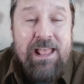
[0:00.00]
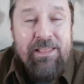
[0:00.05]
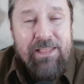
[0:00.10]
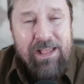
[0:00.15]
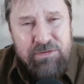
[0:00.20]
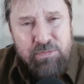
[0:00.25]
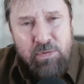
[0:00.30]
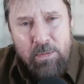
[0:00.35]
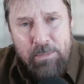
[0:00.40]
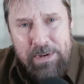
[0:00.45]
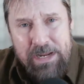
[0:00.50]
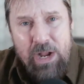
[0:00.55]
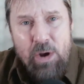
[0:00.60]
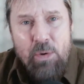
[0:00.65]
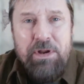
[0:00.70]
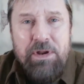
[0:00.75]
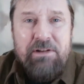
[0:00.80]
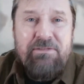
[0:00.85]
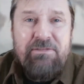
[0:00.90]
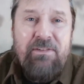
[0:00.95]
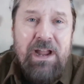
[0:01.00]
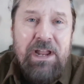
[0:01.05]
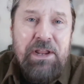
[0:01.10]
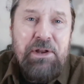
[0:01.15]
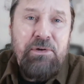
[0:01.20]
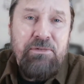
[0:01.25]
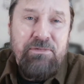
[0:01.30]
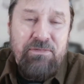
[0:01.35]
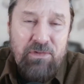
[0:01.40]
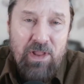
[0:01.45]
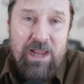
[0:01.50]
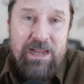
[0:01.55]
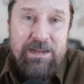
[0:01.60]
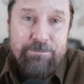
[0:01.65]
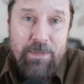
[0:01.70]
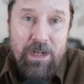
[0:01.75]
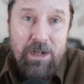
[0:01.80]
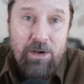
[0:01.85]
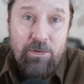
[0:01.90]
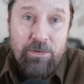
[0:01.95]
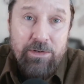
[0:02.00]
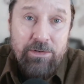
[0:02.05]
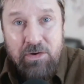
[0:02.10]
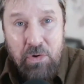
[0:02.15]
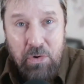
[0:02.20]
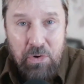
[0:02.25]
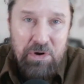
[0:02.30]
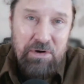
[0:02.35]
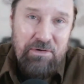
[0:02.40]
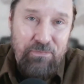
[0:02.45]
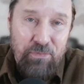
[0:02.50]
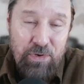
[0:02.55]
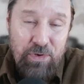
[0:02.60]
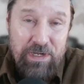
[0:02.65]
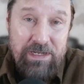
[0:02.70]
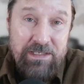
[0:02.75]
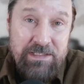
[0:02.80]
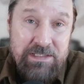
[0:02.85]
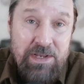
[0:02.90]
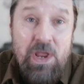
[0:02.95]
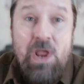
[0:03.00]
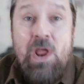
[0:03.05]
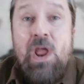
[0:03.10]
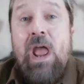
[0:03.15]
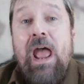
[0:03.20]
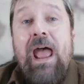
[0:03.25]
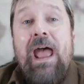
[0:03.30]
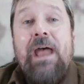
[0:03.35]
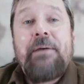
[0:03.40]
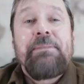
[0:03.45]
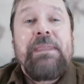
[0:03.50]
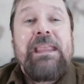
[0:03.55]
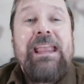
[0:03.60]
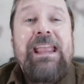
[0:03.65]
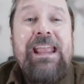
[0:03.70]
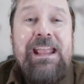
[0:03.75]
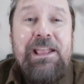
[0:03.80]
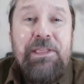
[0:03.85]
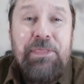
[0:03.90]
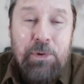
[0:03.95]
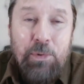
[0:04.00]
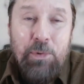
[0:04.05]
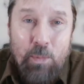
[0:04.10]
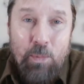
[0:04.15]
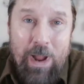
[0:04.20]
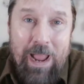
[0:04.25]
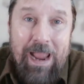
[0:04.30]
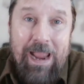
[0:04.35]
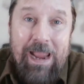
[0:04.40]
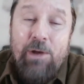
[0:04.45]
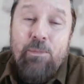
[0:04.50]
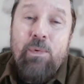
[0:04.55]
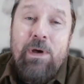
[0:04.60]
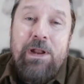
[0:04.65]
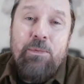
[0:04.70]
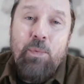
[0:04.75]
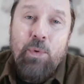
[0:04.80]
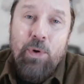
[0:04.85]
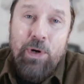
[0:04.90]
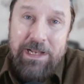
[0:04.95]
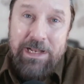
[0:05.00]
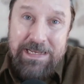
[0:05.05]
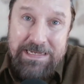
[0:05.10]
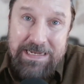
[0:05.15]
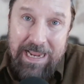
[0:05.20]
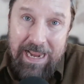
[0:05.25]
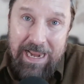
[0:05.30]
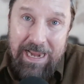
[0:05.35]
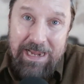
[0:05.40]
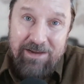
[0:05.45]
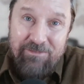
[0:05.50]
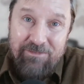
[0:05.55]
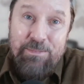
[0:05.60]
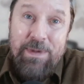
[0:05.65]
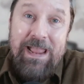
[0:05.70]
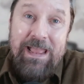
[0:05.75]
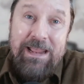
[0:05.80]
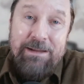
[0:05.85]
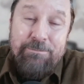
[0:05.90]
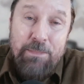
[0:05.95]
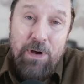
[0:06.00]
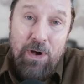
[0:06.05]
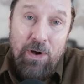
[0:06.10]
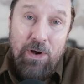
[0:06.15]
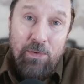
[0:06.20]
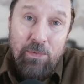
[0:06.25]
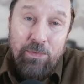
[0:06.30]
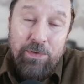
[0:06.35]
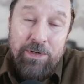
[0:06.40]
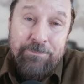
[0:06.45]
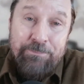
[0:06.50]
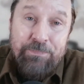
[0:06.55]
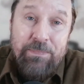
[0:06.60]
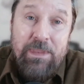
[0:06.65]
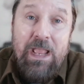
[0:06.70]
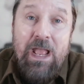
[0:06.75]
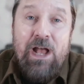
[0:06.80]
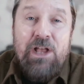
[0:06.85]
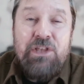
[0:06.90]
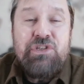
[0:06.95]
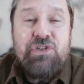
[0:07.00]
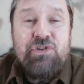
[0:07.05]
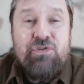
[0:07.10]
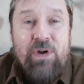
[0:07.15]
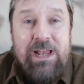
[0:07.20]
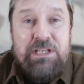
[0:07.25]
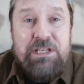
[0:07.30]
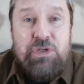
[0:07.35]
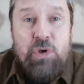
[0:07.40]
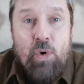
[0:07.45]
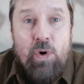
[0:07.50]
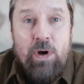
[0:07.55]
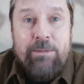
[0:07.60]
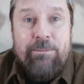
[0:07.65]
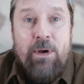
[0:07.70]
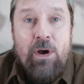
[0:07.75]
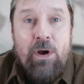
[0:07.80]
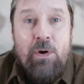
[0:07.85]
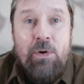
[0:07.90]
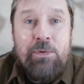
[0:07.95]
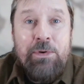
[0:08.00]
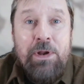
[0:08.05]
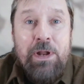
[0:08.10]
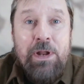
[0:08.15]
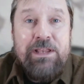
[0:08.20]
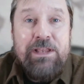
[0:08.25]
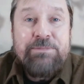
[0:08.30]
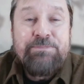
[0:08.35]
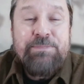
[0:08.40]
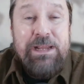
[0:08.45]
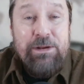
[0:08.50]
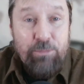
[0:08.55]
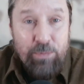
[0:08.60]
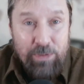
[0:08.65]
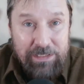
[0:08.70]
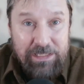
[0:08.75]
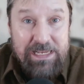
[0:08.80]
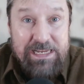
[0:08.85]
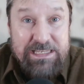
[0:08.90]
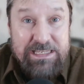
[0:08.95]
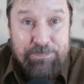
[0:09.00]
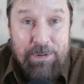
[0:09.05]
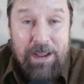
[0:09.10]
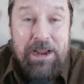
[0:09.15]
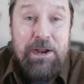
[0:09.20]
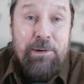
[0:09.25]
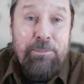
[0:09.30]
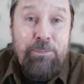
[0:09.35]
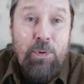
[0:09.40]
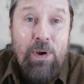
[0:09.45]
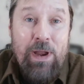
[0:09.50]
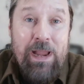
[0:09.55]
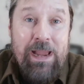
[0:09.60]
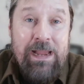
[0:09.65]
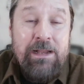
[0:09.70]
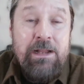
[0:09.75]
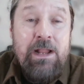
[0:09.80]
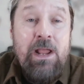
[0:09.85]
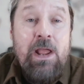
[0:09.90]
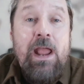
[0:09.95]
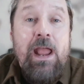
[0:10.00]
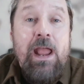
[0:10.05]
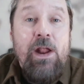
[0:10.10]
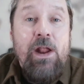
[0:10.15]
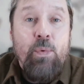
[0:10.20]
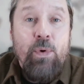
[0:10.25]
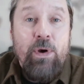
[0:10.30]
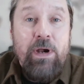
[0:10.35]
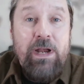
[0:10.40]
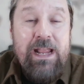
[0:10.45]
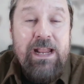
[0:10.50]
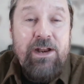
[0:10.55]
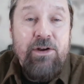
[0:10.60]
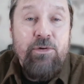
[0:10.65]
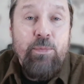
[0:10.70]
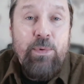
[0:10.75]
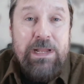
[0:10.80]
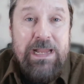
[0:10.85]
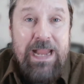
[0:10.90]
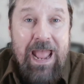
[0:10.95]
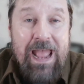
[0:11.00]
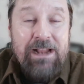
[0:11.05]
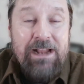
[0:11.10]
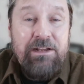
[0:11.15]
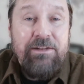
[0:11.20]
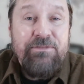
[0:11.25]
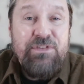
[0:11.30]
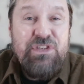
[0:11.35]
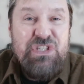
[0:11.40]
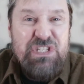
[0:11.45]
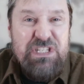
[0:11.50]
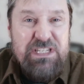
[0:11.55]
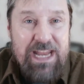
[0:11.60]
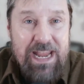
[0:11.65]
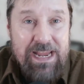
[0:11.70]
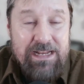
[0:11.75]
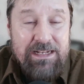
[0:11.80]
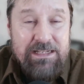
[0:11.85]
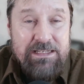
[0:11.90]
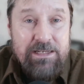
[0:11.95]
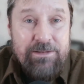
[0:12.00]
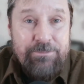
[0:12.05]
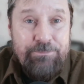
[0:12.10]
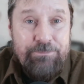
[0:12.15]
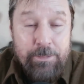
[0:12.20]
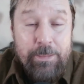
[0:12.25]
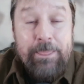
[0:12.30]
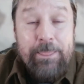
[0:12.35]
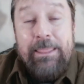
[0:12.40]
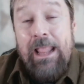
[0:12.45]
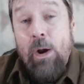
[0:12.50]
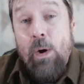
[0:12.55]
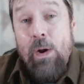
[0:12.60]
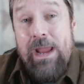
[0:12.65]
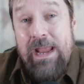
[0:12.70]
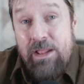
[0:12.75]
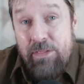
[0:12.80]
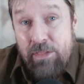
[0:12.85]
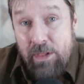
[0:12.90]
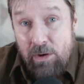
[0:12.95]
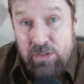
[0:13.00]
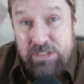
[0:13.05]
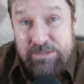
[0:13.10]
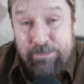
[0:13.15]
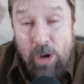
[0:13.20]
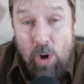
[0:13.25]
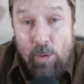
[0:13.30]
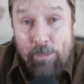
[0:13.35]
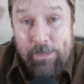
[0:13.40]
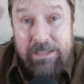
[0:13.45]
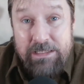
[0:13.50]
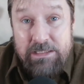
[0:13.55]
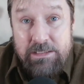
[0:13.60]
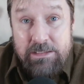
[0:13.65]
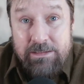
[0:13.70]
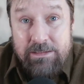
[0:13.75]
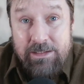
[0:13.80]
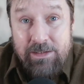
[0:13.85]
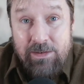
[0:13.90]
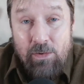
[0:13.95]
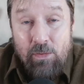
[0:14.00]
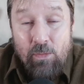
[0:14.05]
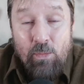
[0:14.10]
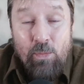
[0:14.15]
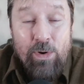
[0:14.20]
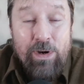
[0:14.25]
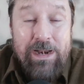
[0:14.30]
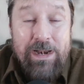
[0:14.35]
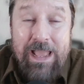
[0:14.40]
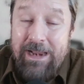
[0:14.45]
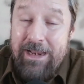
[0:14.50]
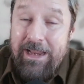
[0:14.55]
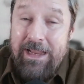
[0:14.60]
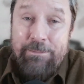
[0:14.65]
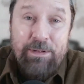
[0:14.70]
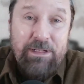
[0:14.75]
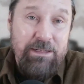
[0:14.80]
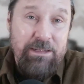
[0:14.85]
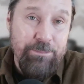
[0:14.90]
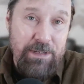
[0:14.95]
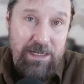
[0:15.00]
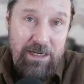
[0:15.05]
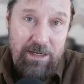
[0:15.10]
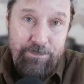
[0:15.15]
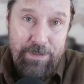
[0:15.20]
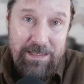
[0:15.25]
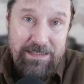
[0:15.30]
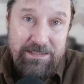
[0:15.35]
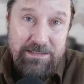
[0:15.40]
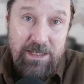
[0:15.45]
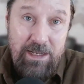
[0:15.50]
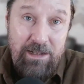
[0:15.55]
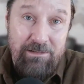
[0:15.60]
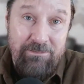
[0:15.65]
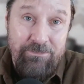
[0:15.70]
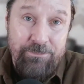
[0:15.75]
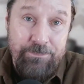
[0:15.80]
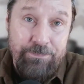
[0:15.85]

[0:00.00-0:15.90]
That's when we go into fight or flight mode or freeze. Either way, when we're in caveman mode, a stress hormone is being released by our brain and we're in a reactive state. Now, in those moments, we're not able to be our best self.